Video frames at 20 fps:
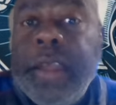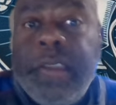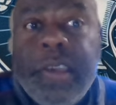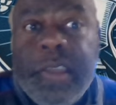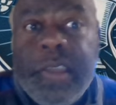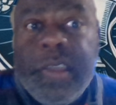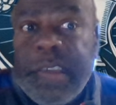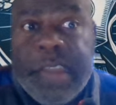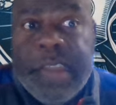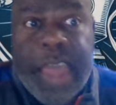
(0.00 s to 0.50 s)
To
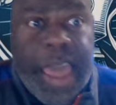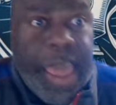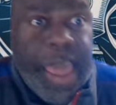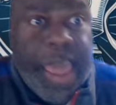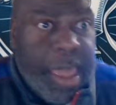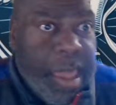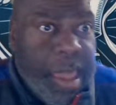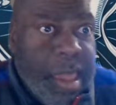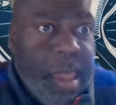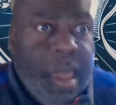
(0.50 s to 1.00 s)
this day,
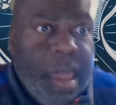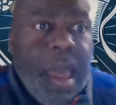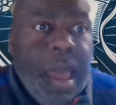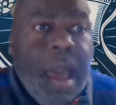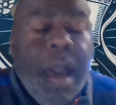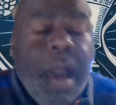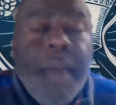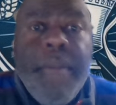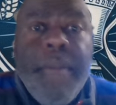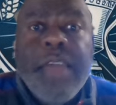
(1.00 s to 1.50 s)

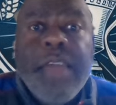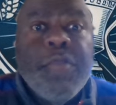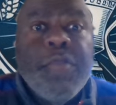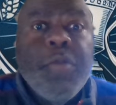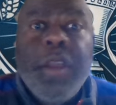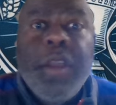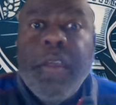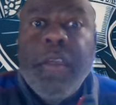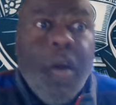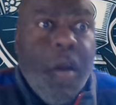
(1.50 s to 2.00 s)
Hamed's one
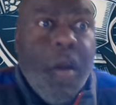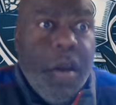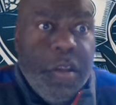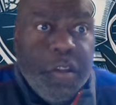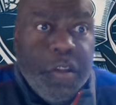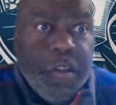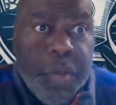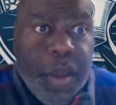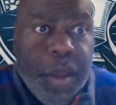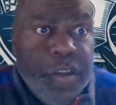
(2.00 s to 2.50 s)
of the
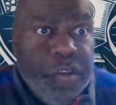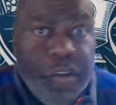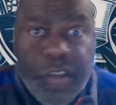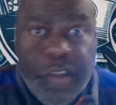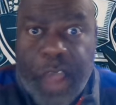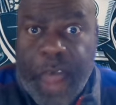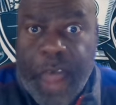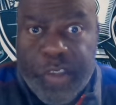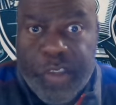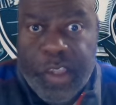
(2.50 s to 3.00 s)
hardest punchers
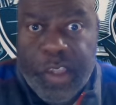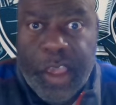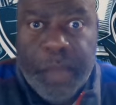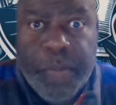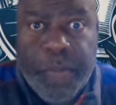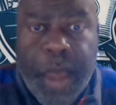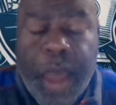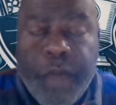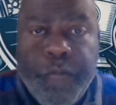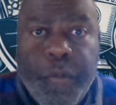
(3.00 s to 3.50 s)
I've seen
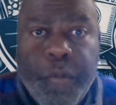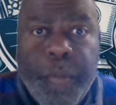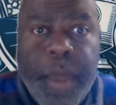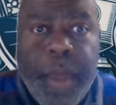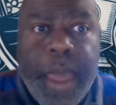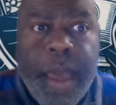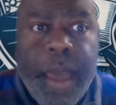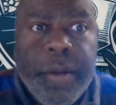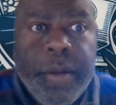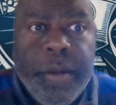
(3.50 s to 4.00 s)
pound for
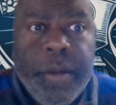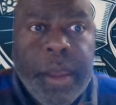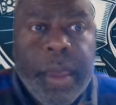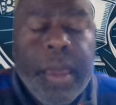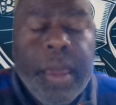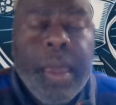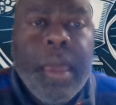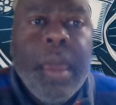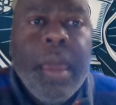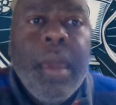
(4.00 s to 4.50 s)
pound,
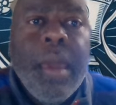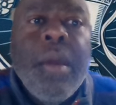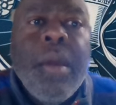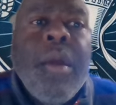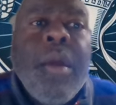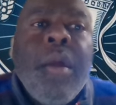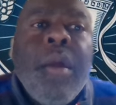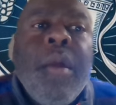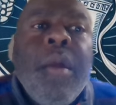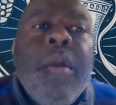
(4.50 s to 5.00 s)

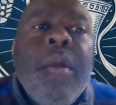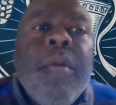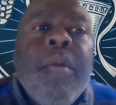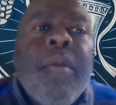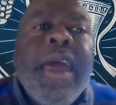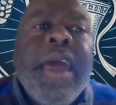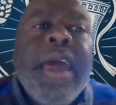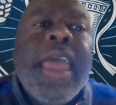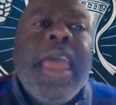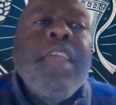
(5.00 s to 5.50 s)

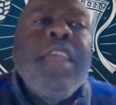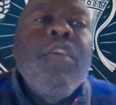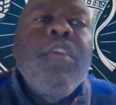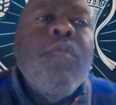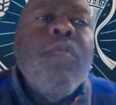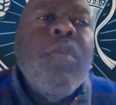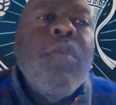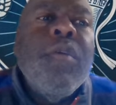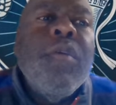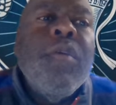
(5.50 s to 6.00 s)
right? And you rooted